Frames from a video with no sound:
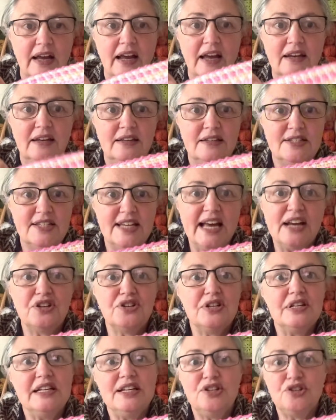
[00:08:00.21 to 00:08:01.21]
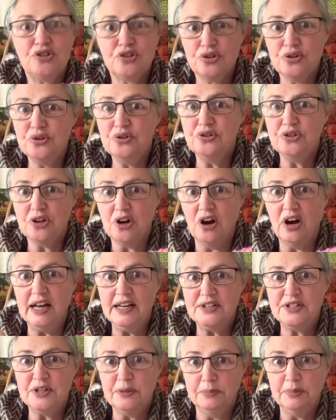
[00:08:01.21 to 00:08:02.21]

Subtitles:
And it's actually too tight to